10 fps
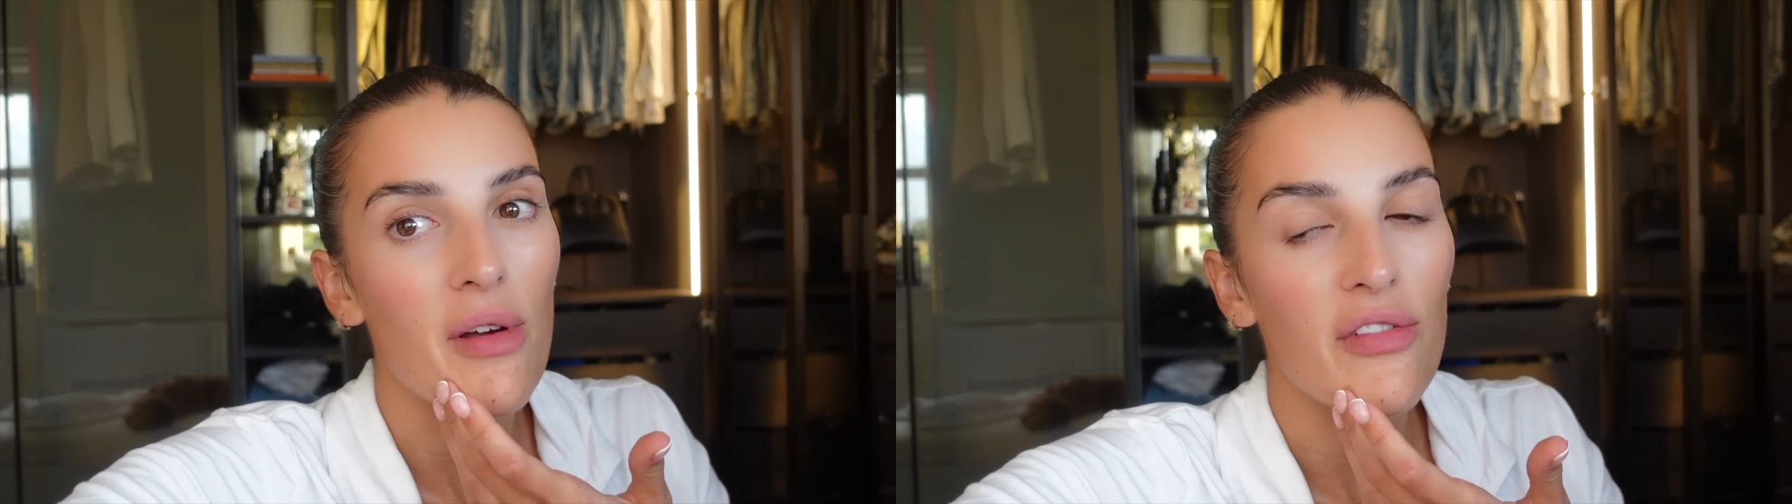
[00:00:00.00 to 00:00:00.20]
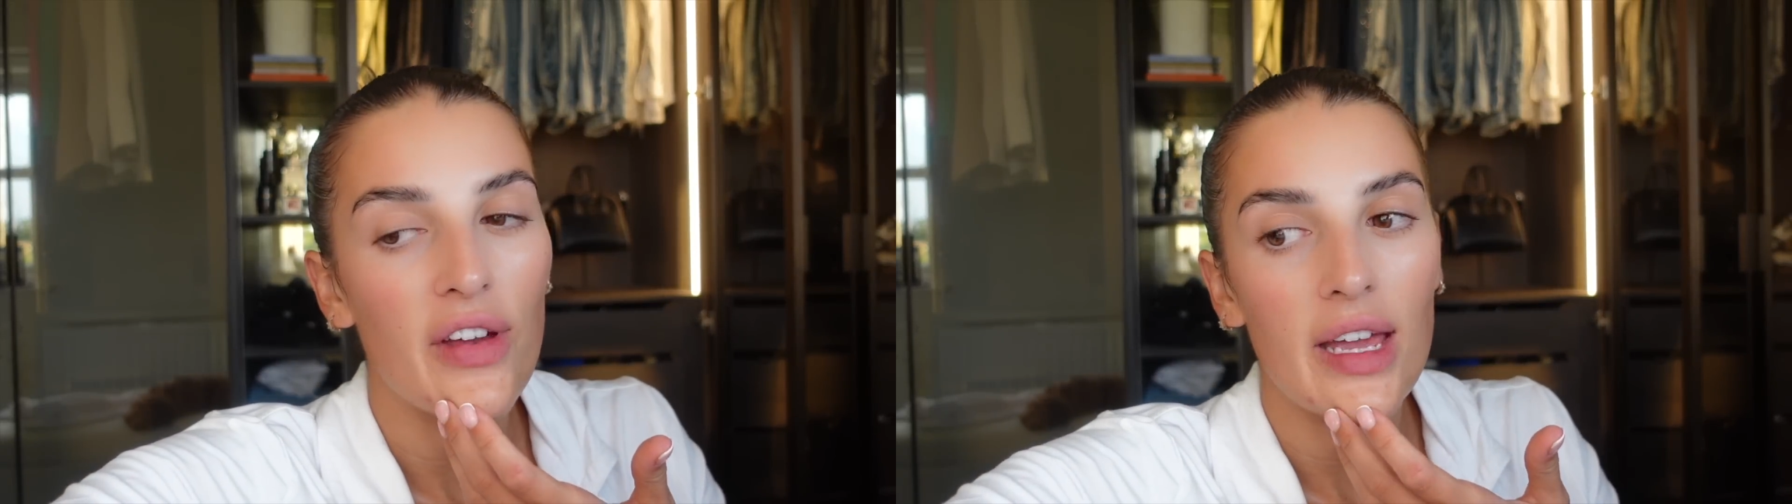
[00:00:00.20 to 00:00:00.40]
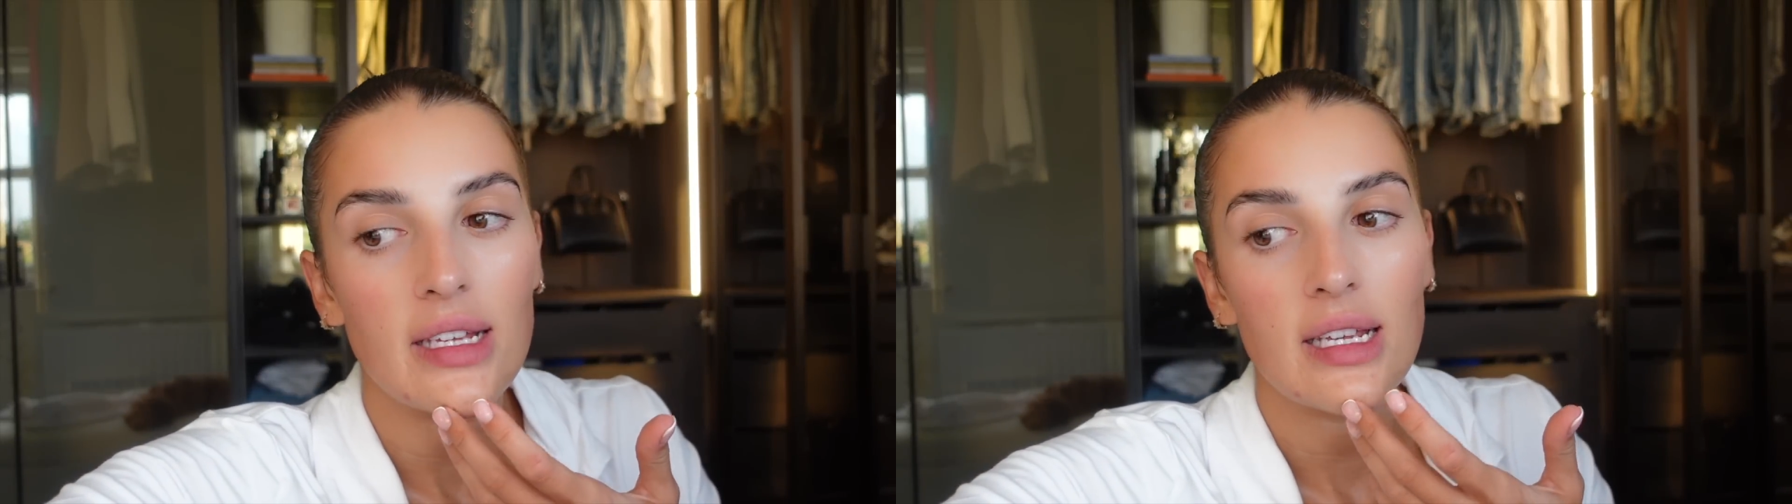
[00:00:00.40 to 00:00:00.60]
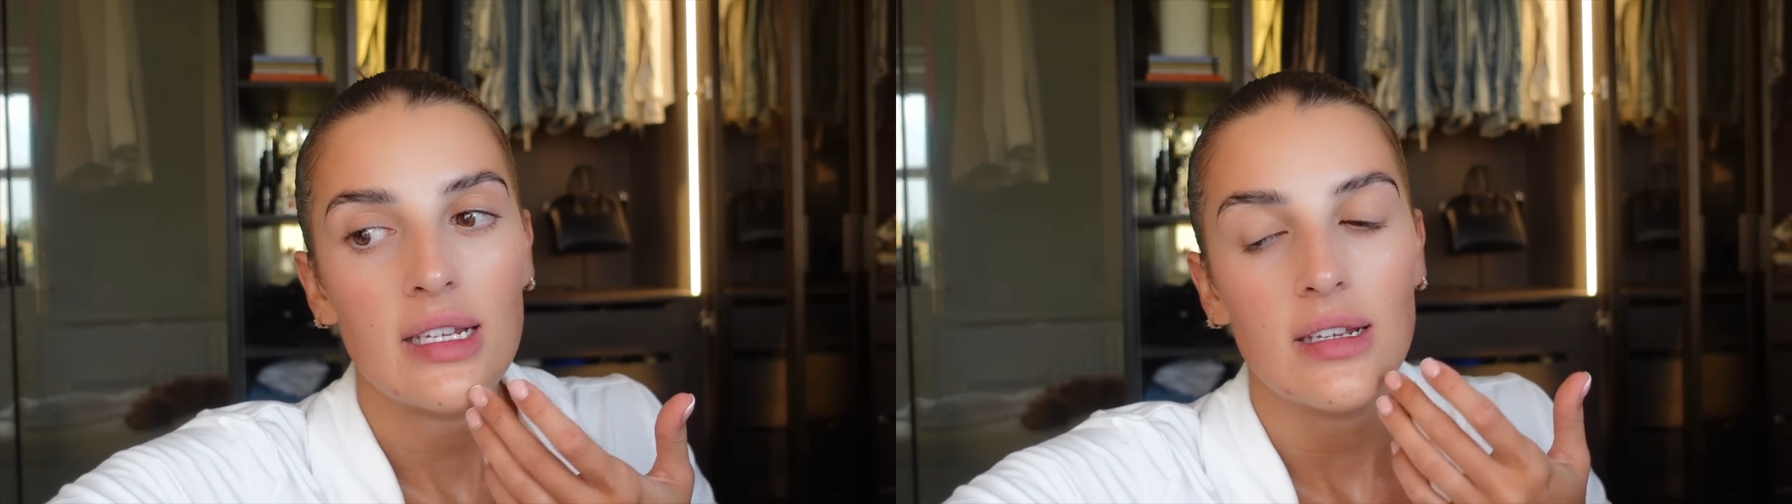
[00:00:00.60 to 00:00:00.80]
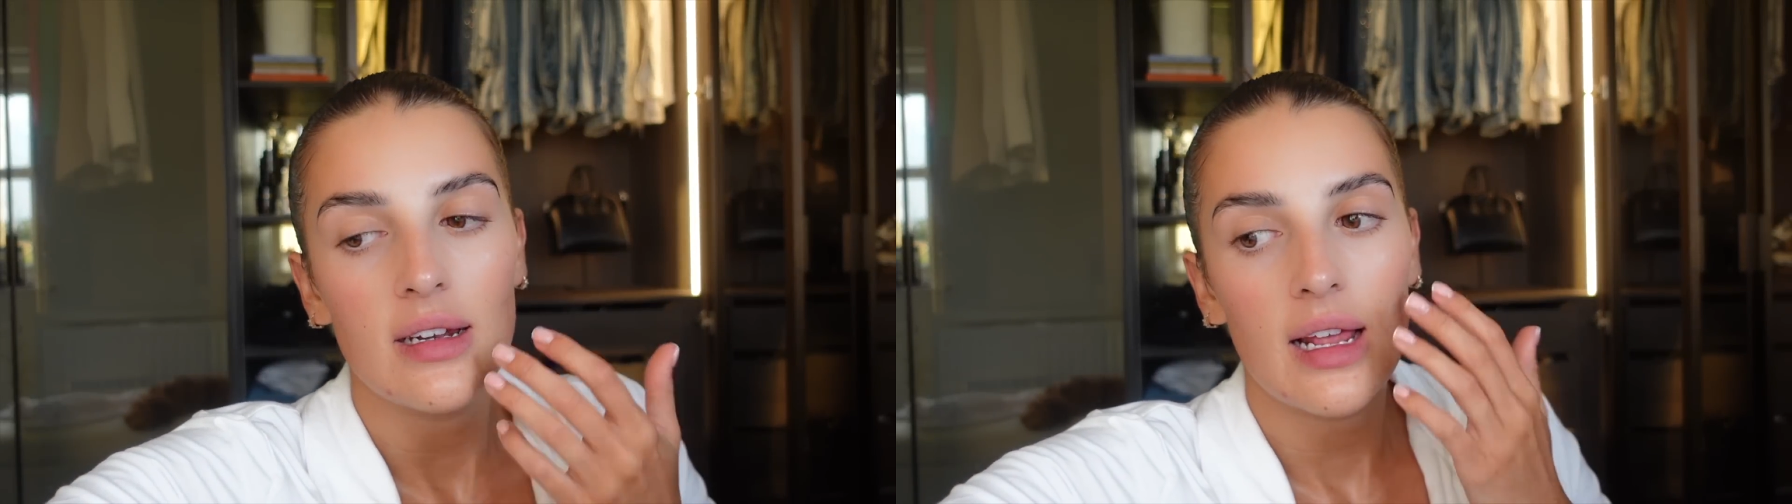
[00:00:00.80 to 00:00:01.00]
face
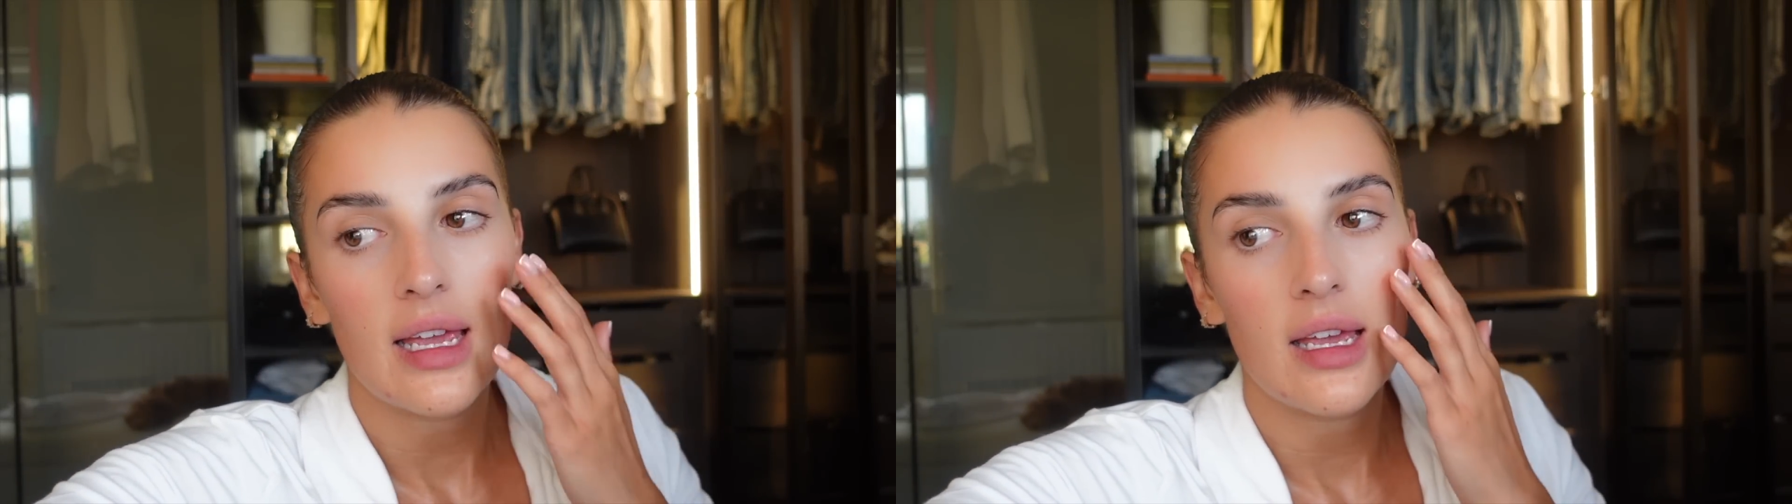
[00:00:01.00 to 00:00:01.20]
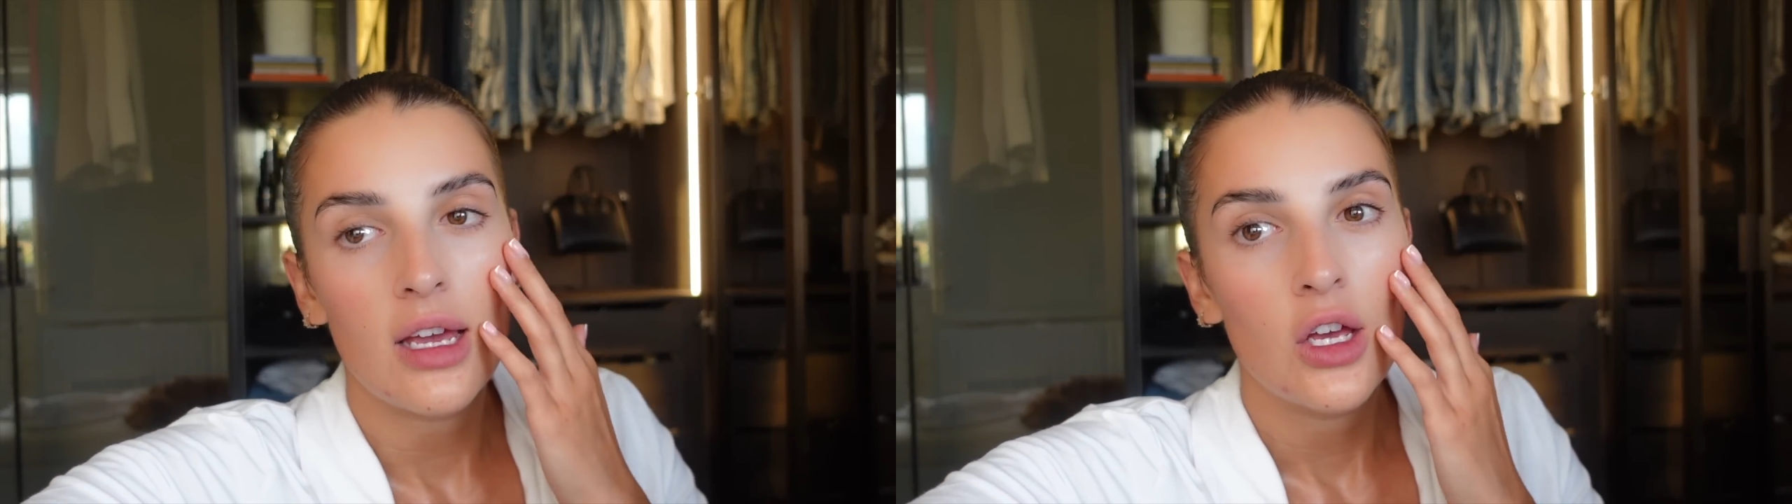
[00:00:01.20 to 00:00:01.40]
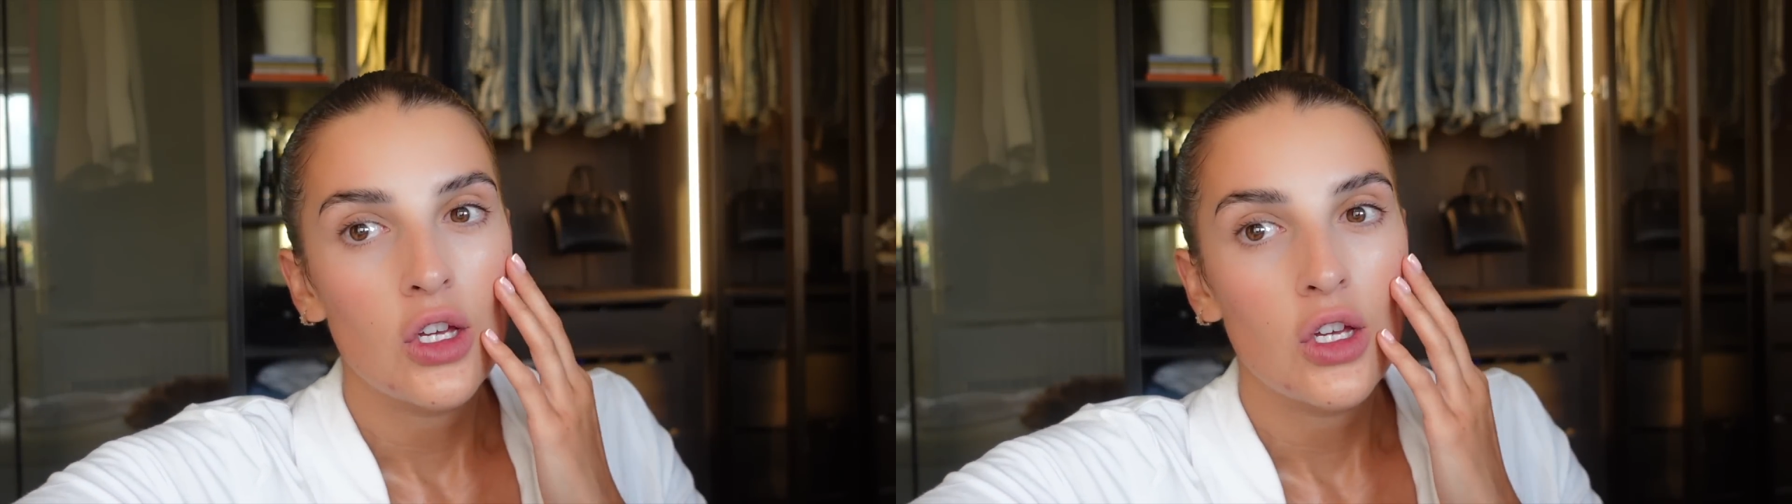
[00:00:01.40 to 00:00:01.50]
isn't like